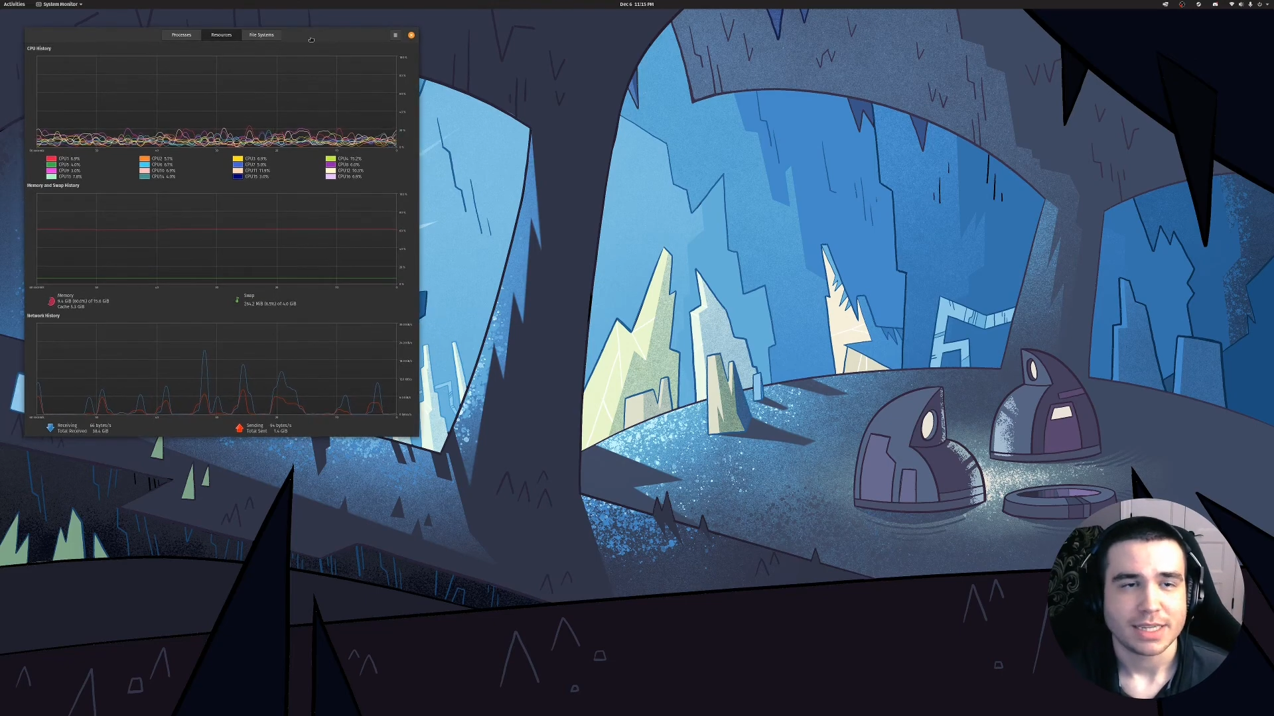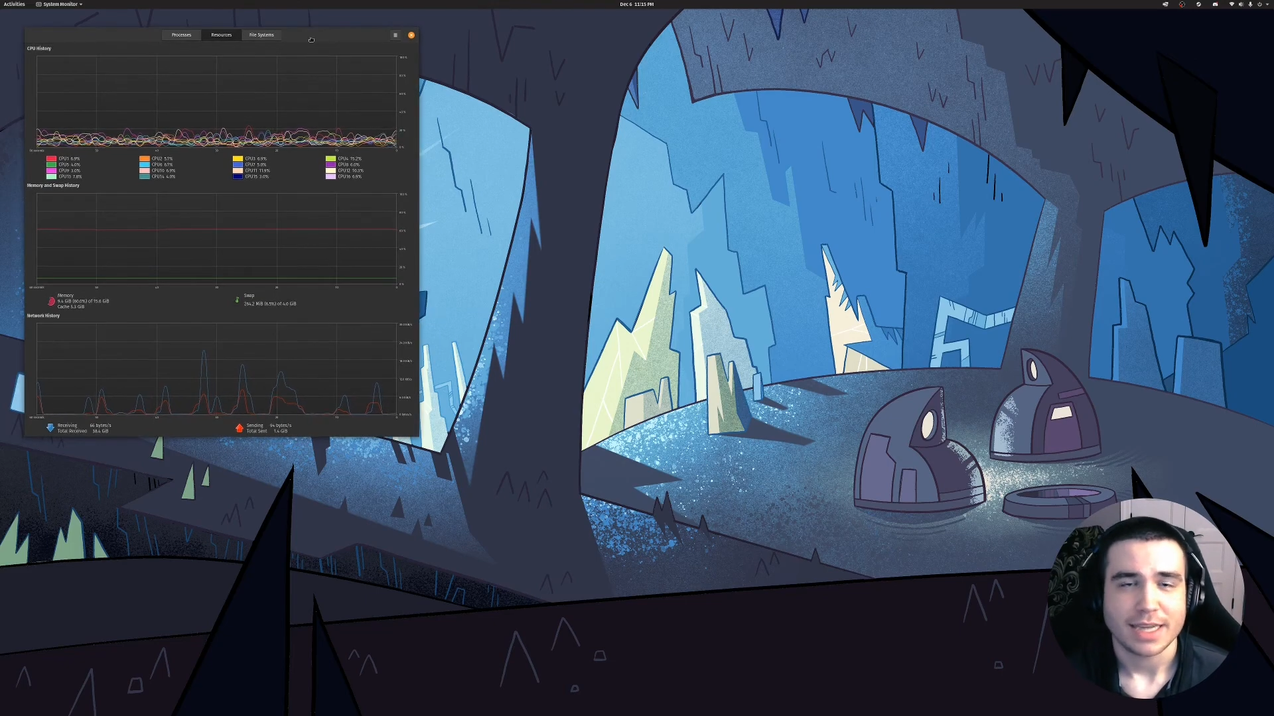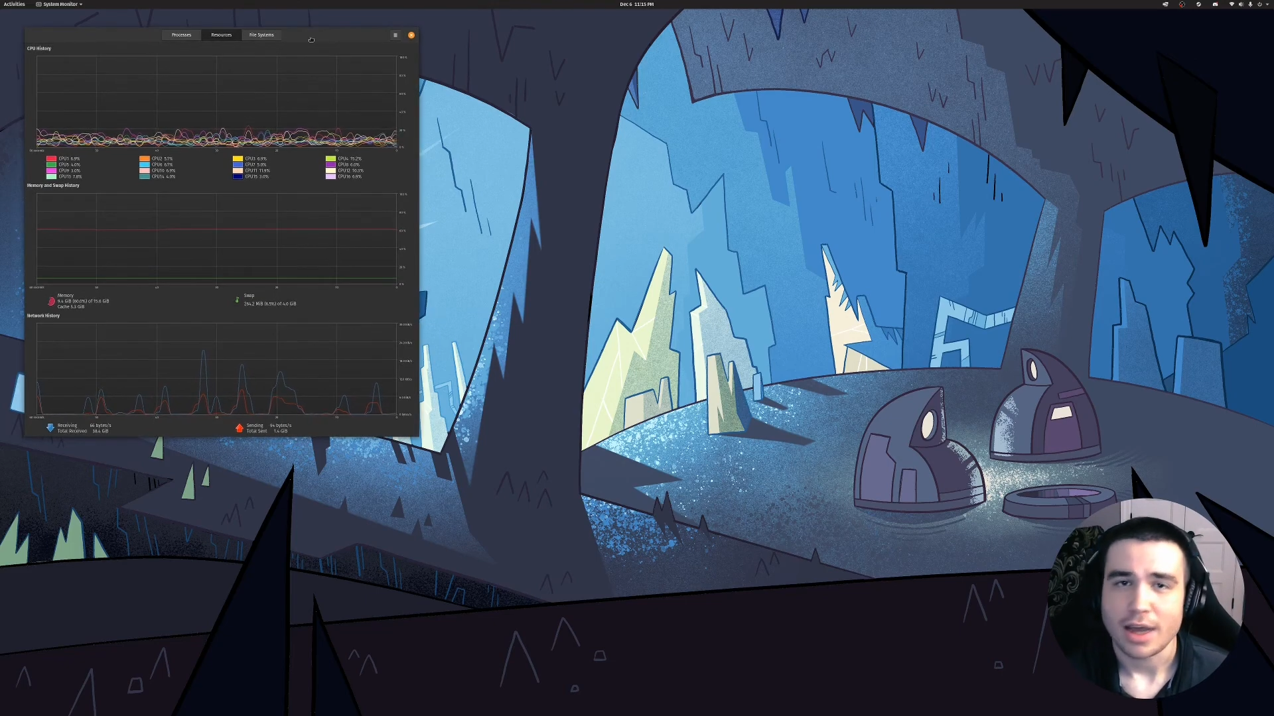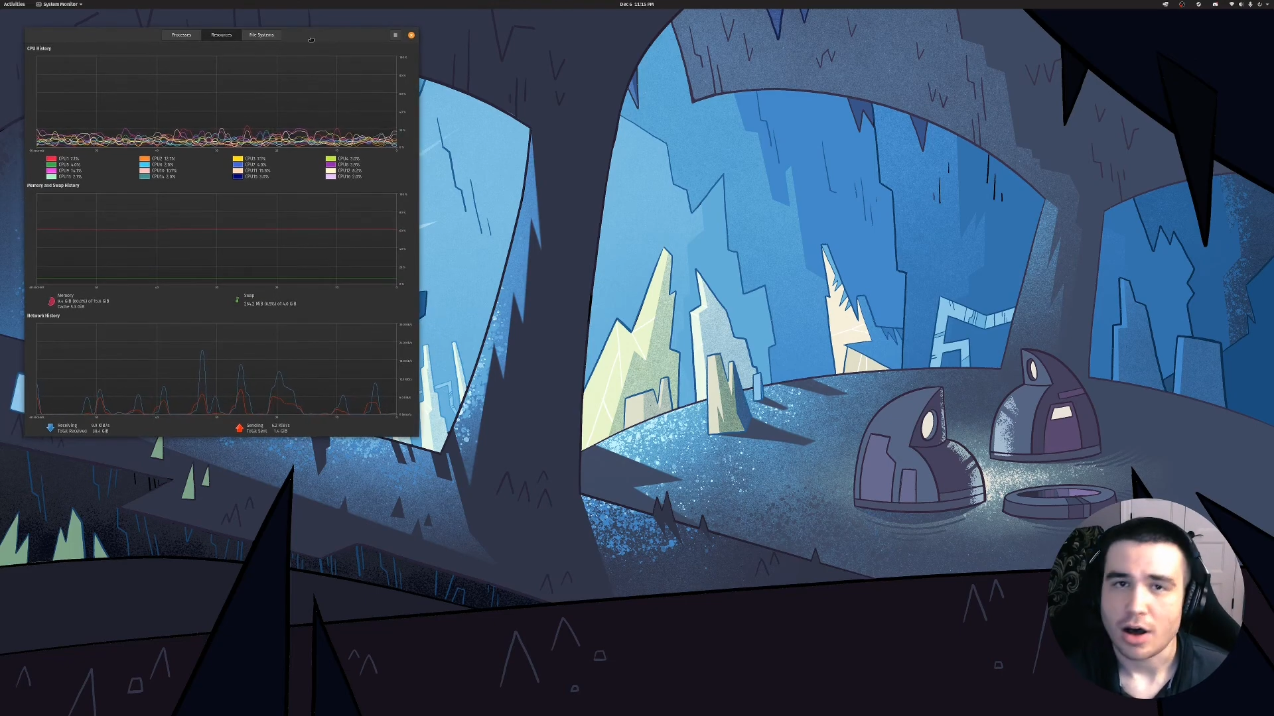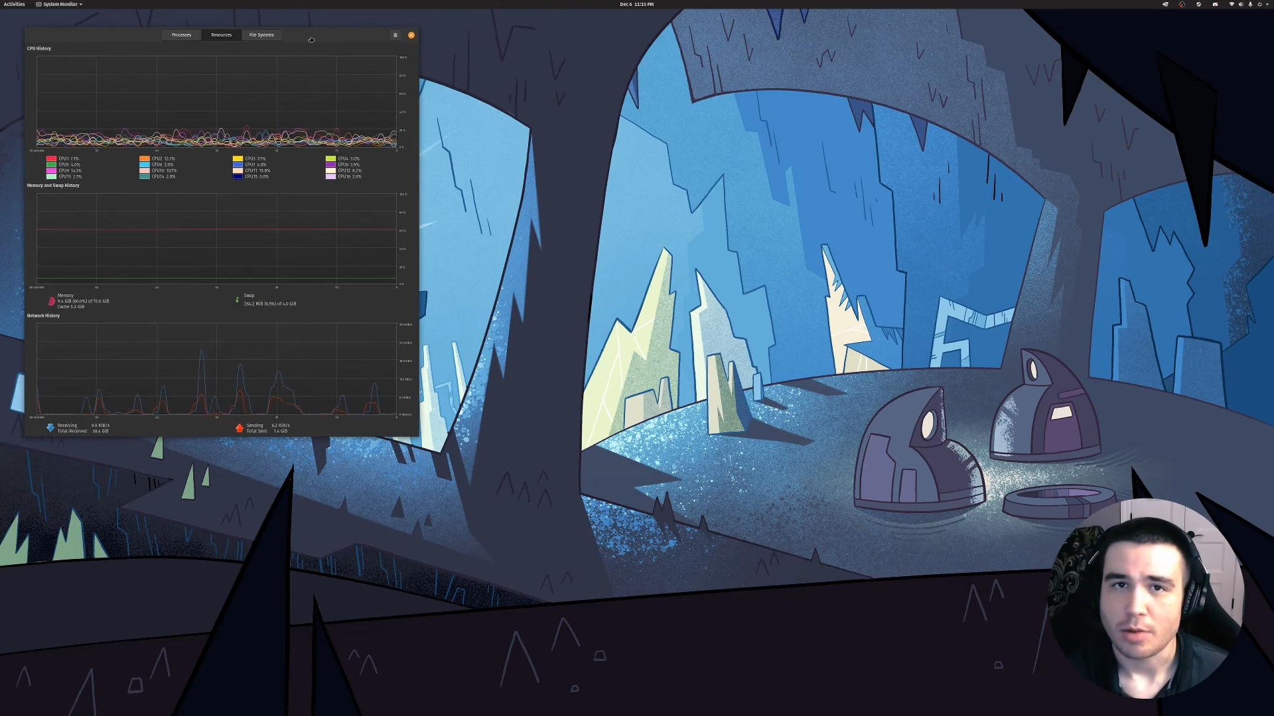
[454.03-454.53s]

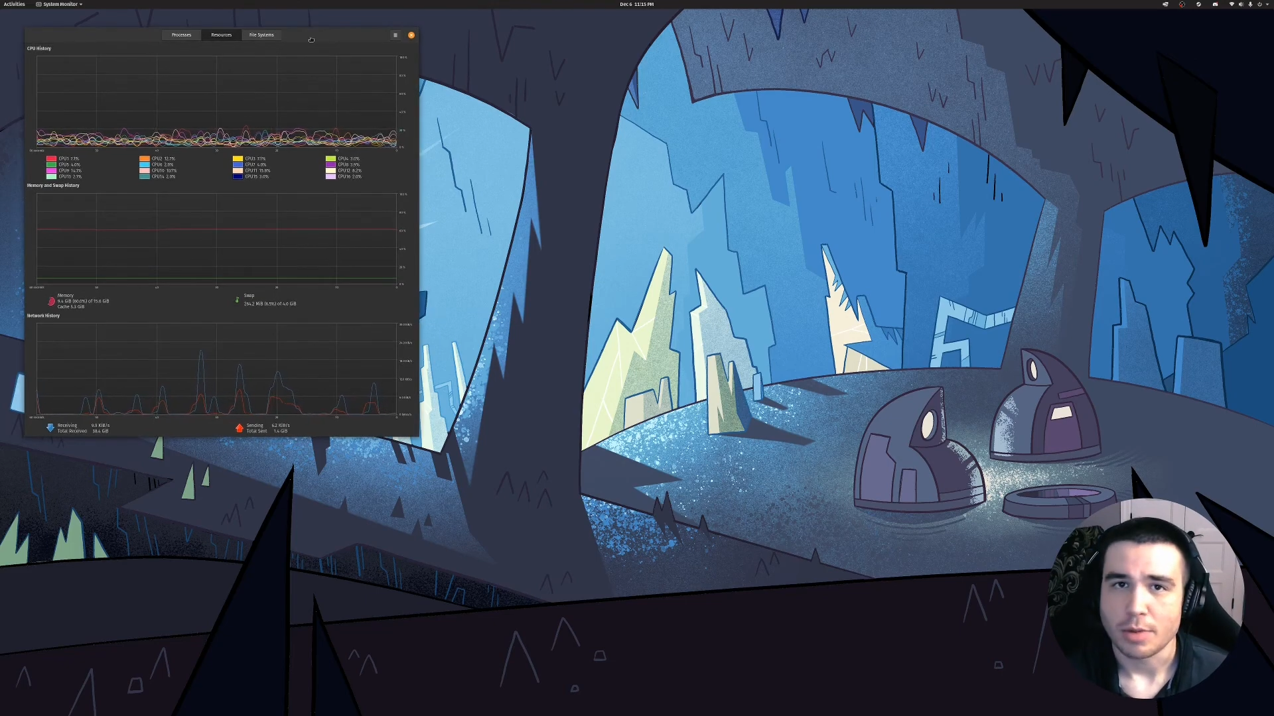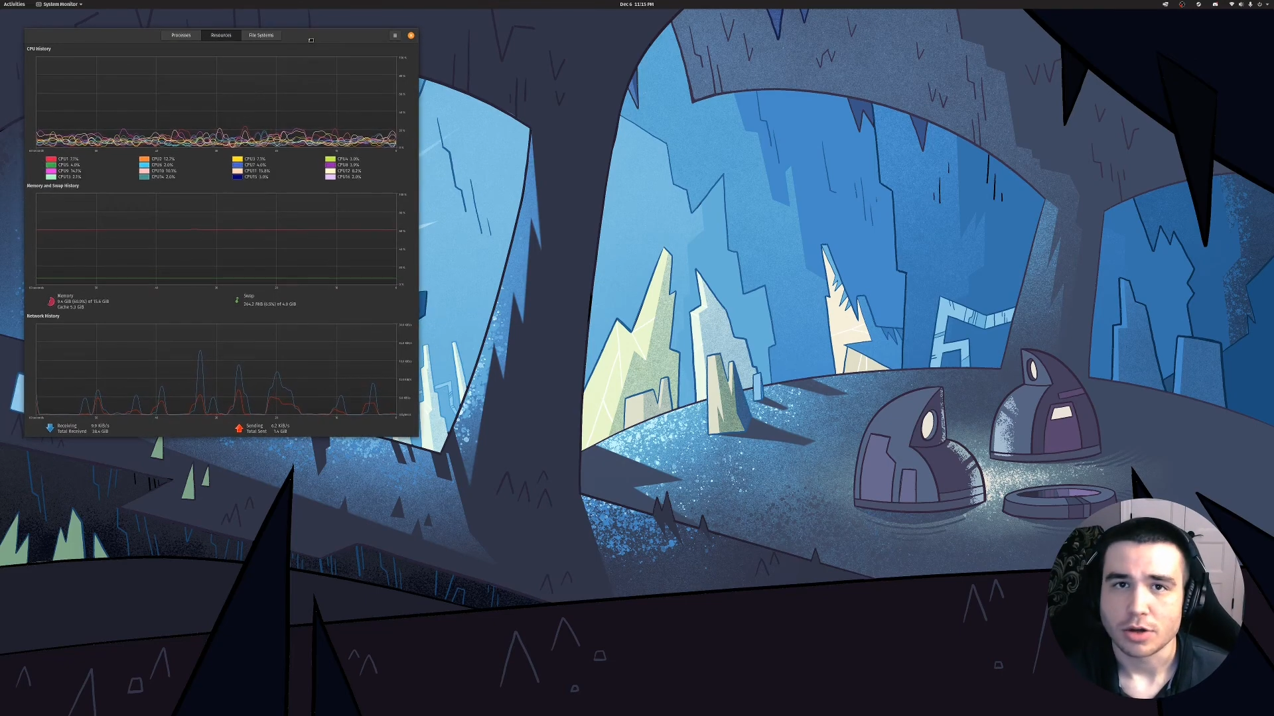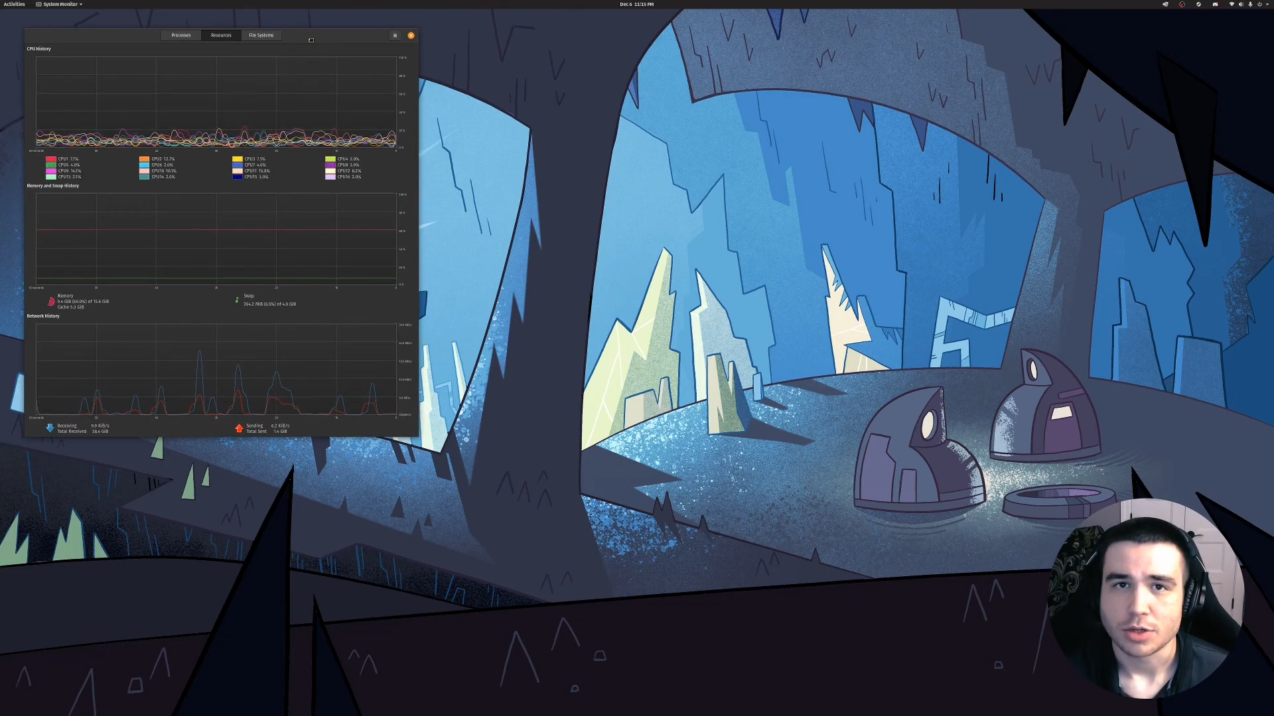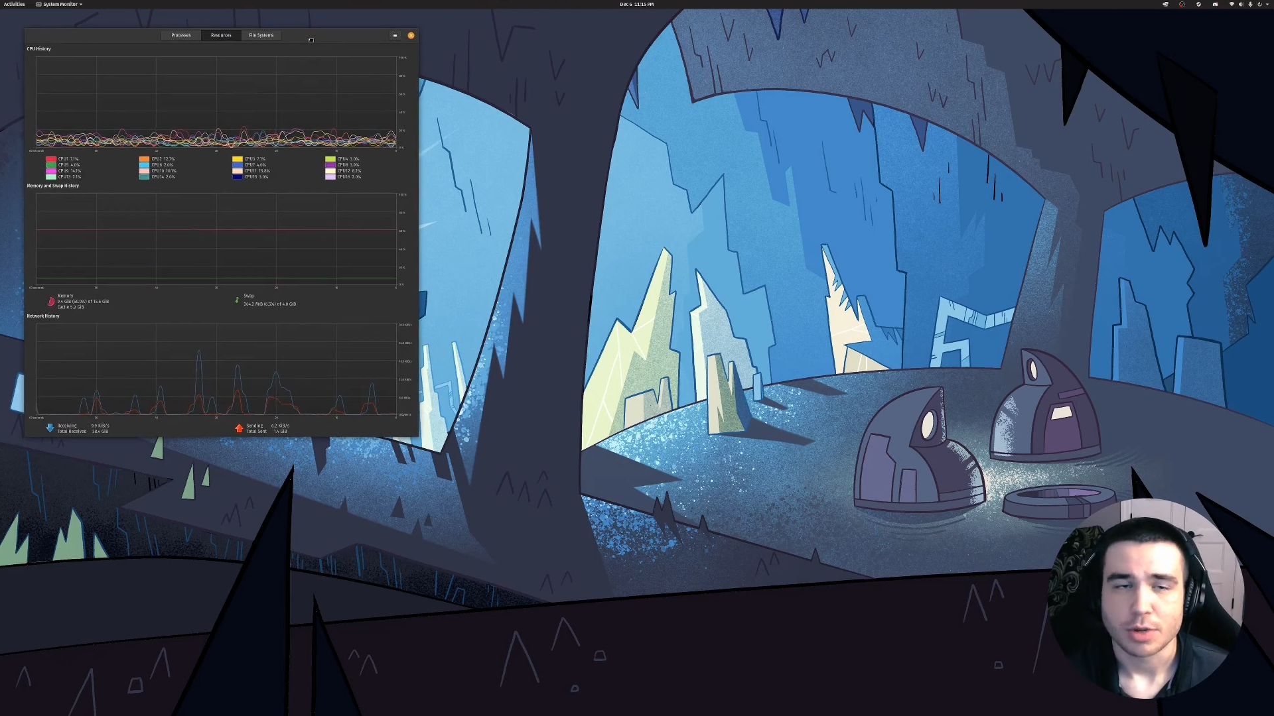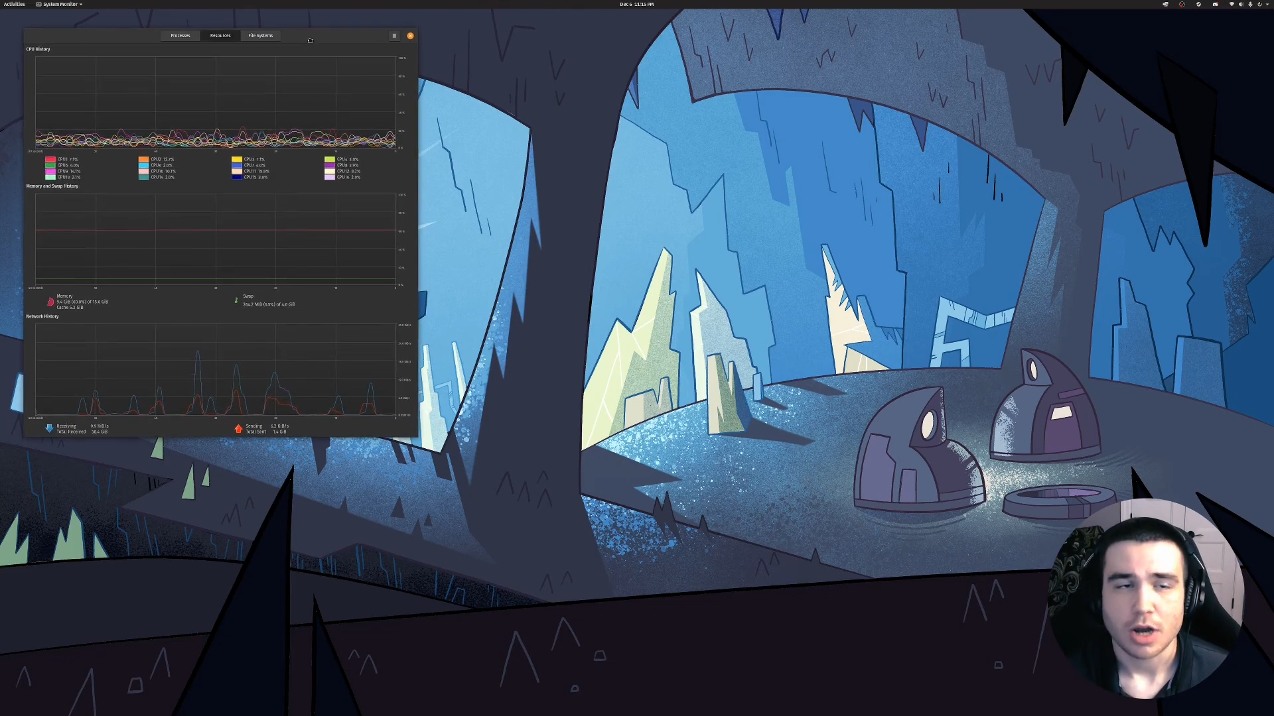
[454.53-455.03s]
say almost,